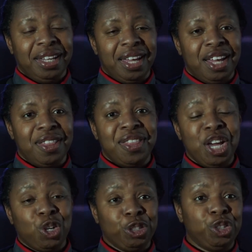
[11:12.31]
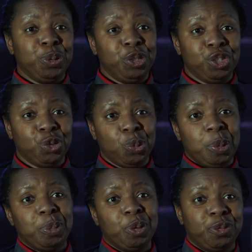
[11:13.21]
uh, their contributions will be
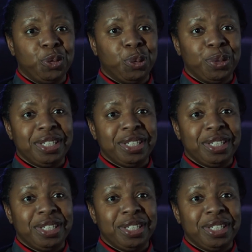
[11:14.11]
put forward